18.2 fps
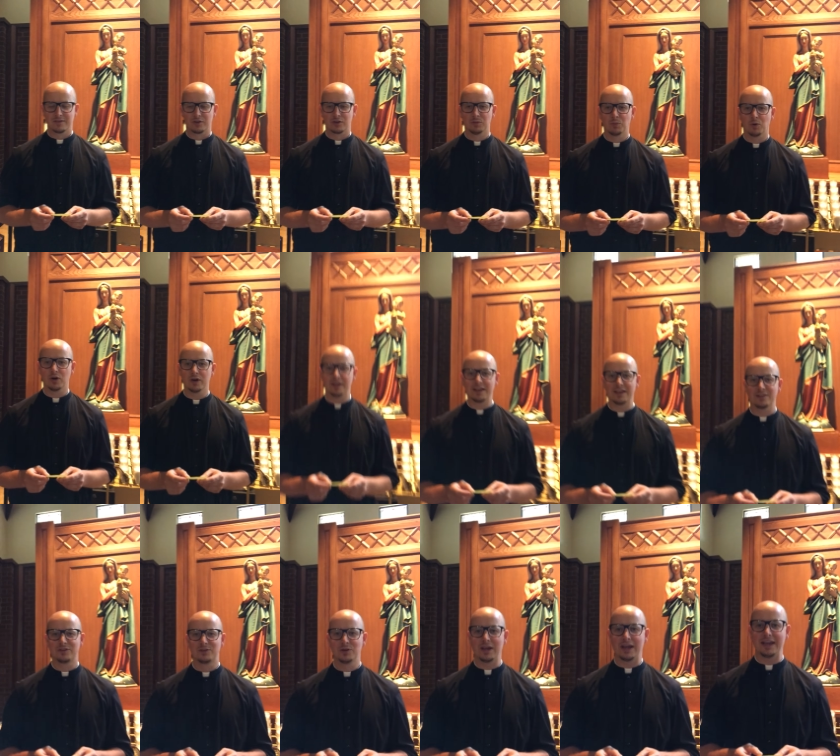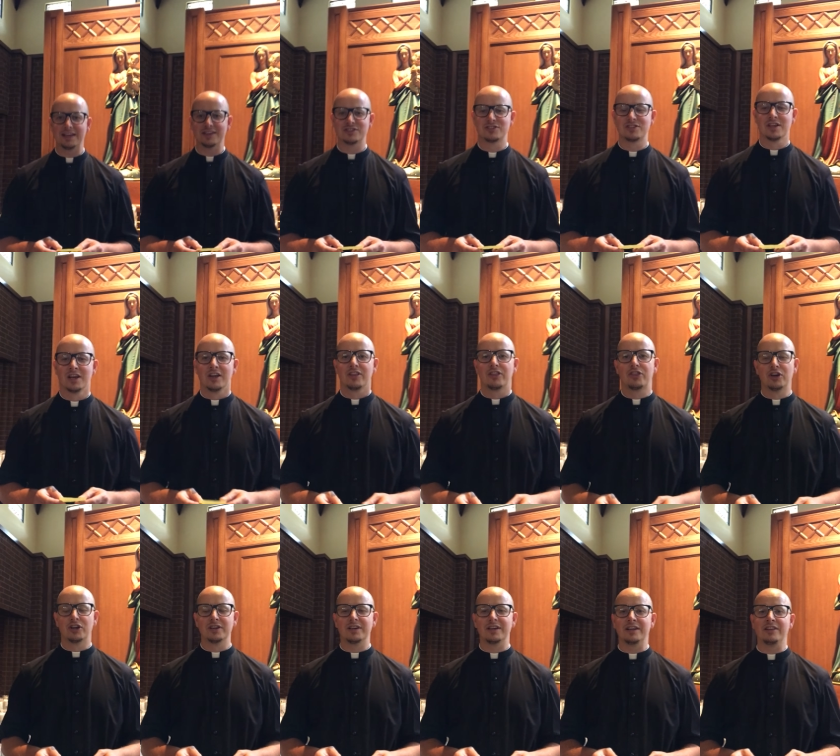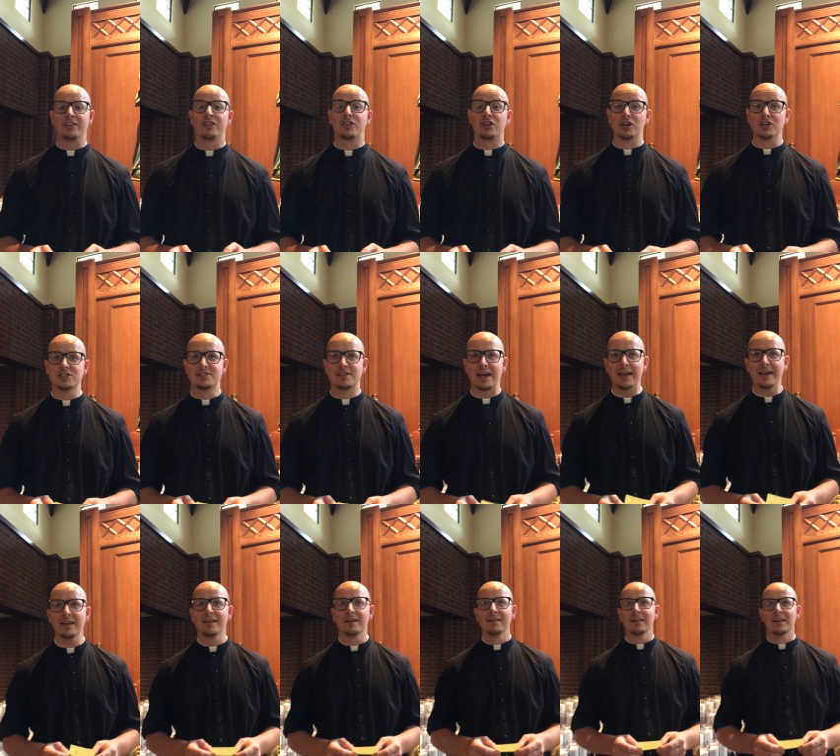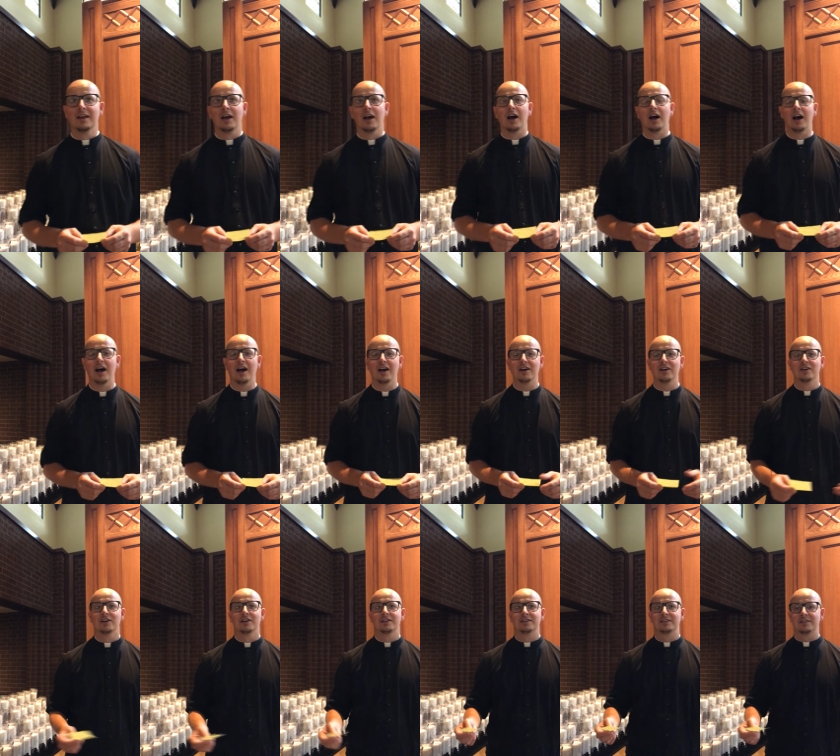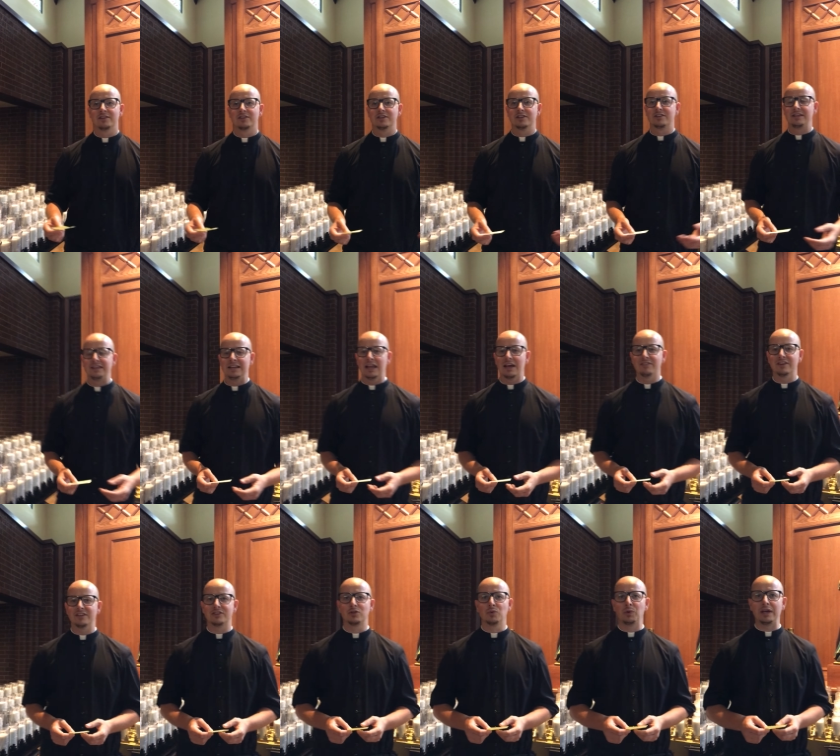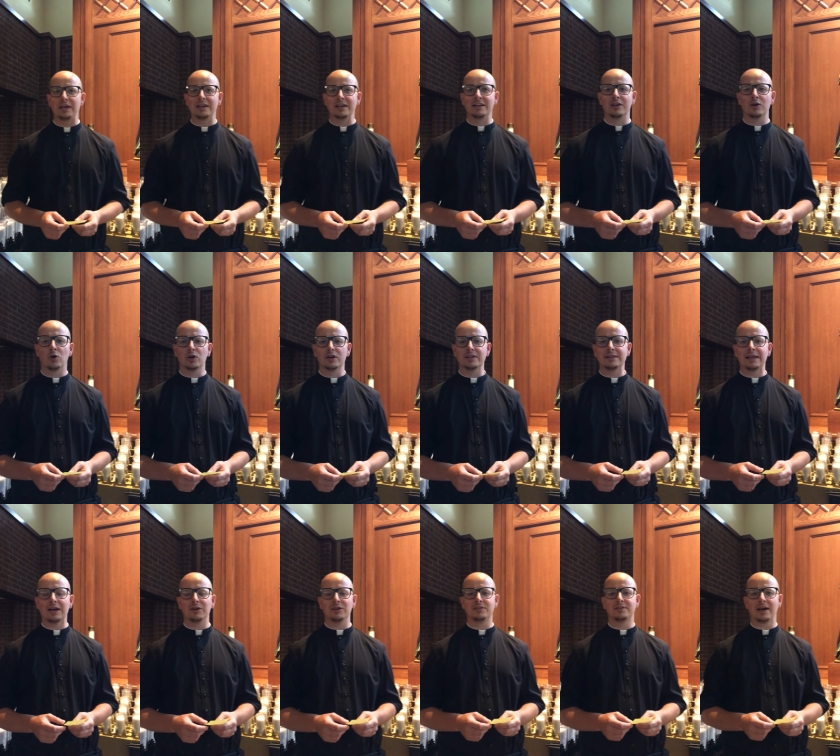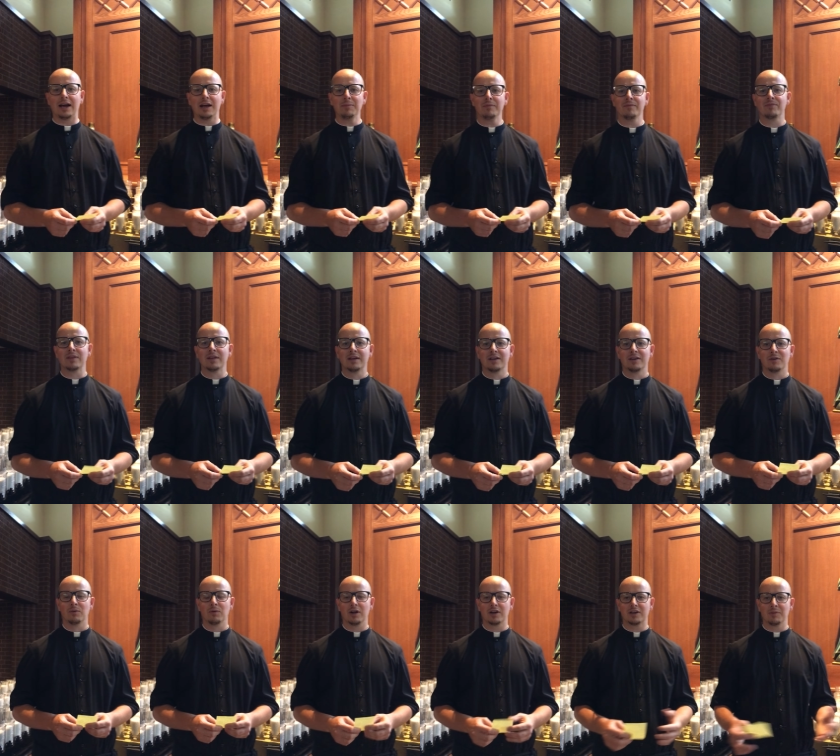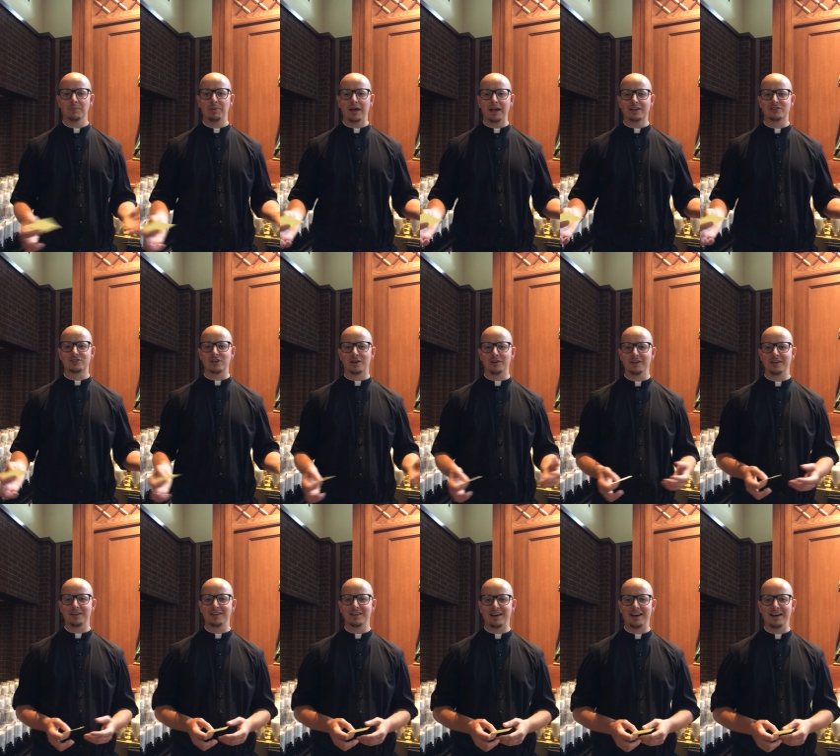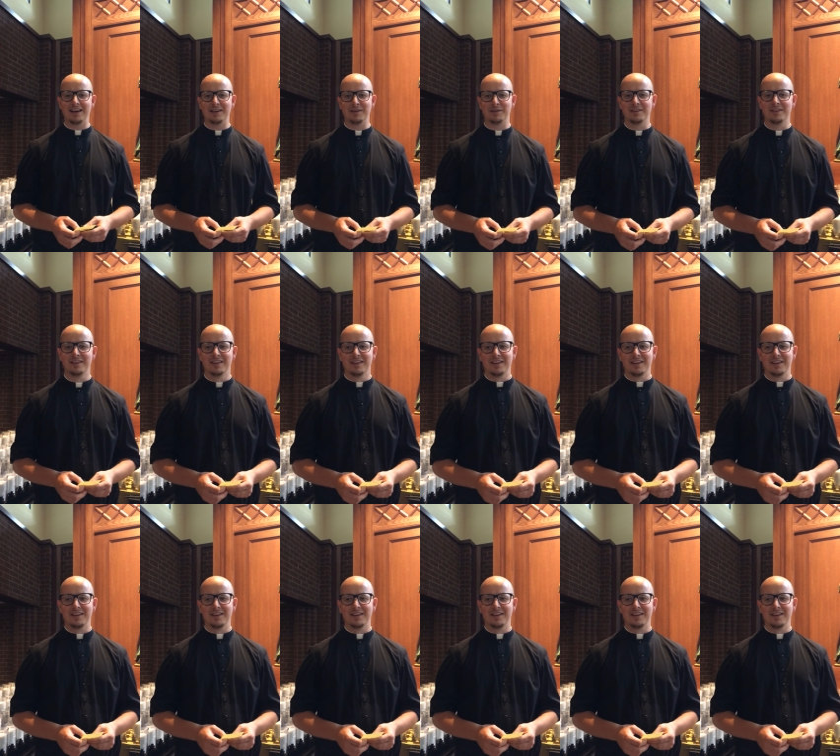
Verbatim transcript: Good morning. Today is thir- uh, Thursday, uh, 11th week in an ordinary time. Welcome back. Sorry, I